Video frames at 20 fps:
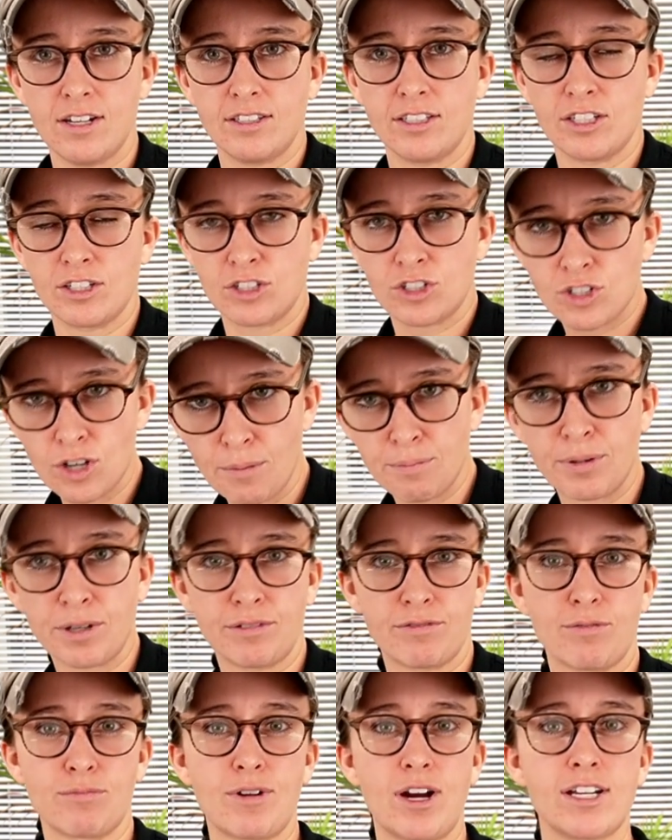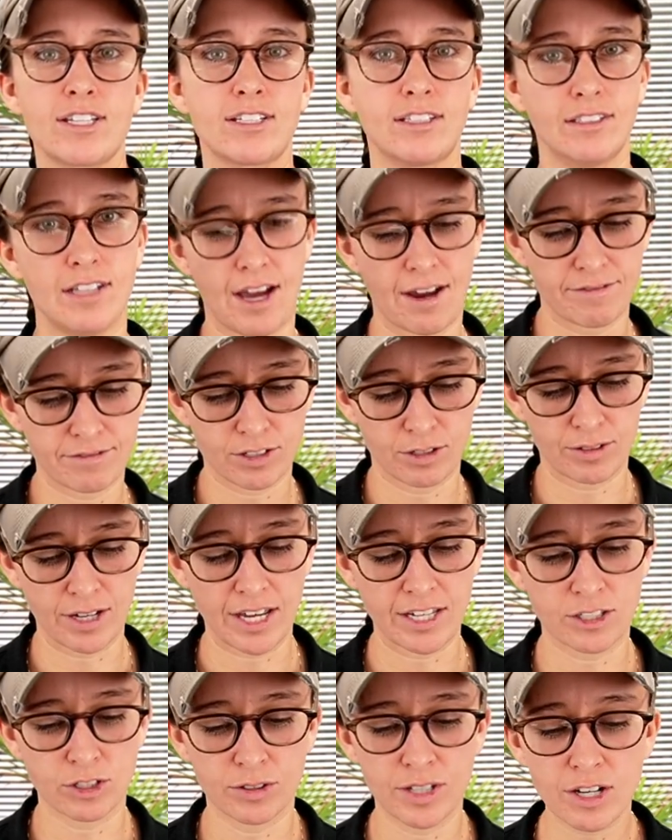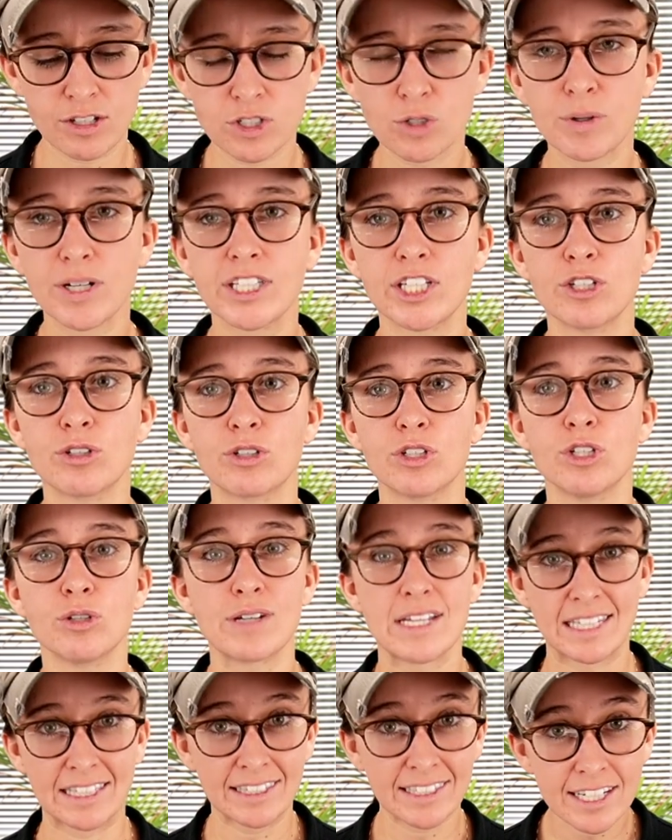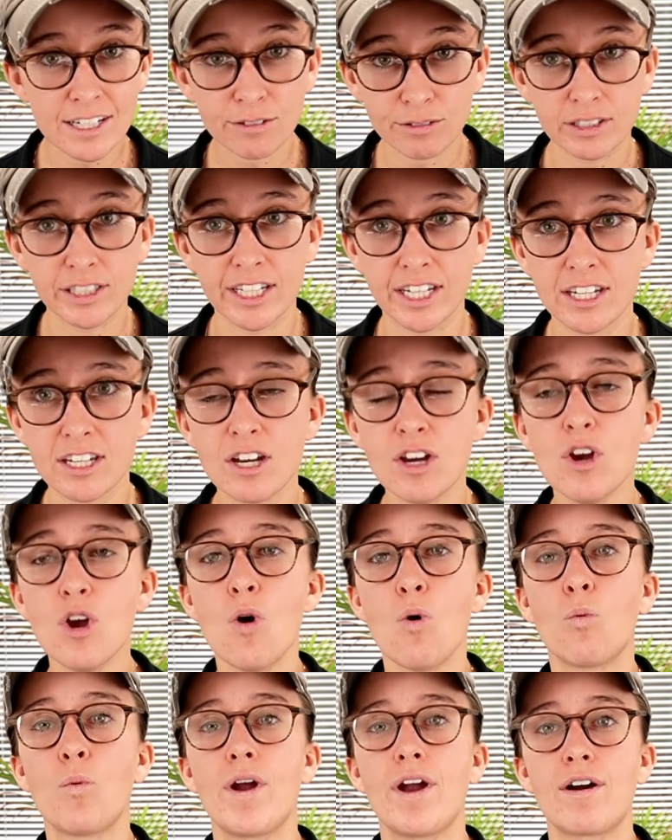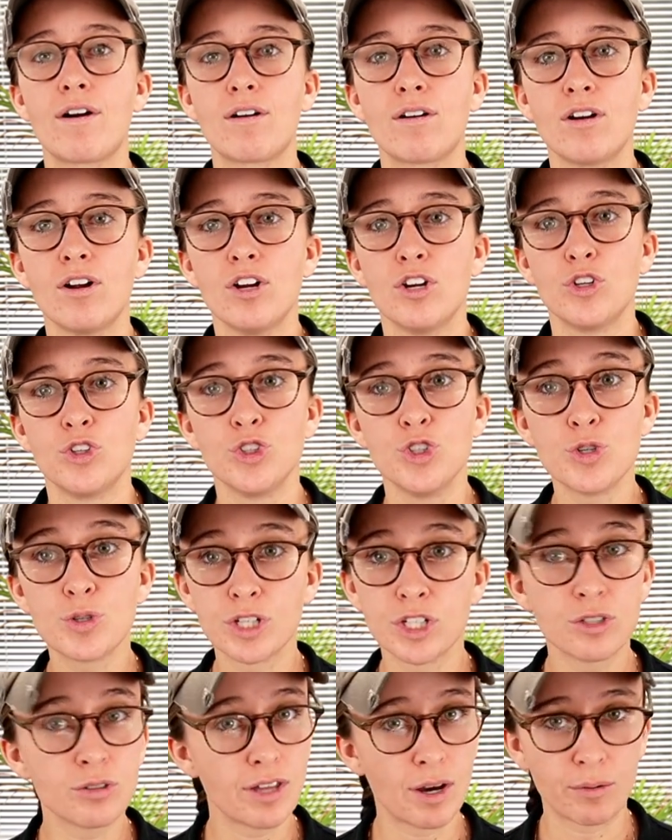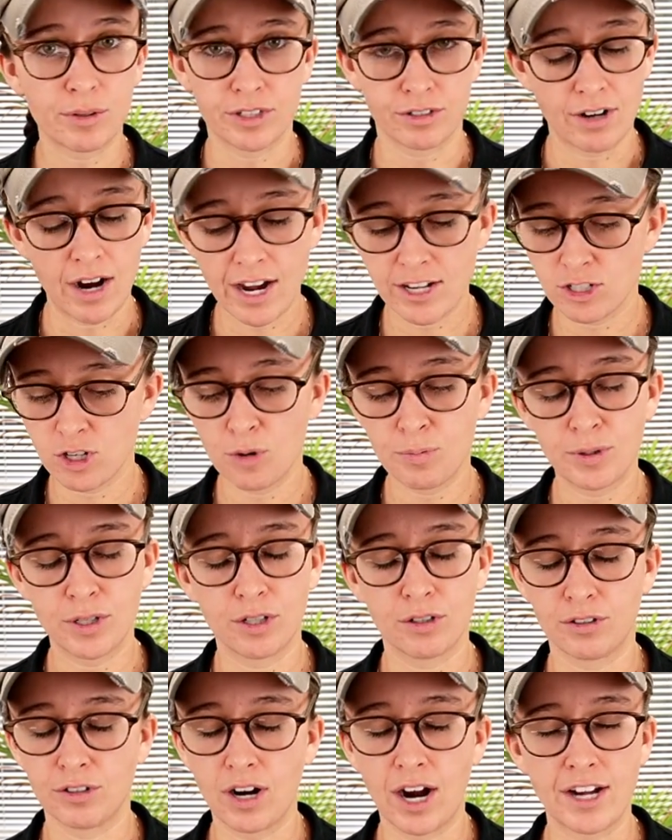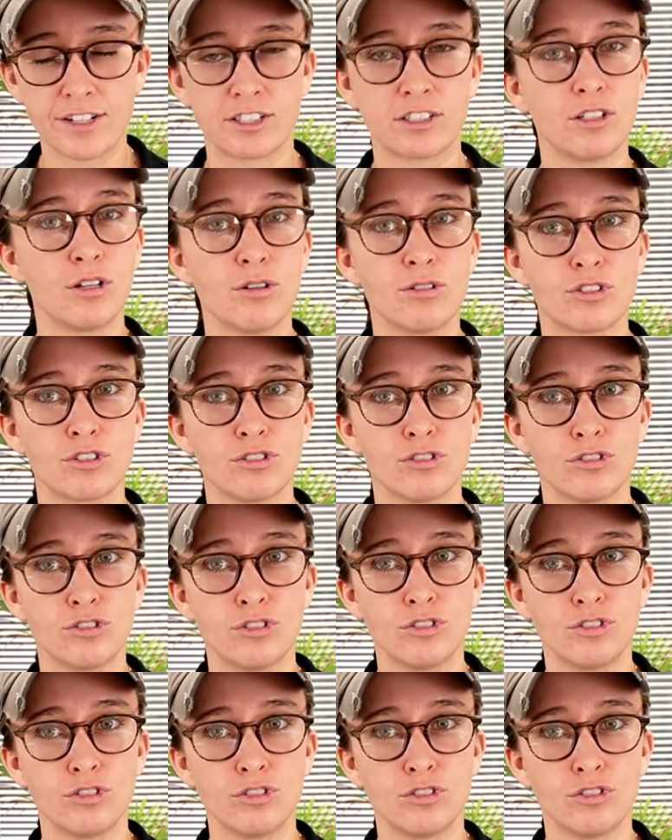It's jumping from right to left. Okay, so there's a way that you can do it literally where you can do that with your eyes open or your eyes closed.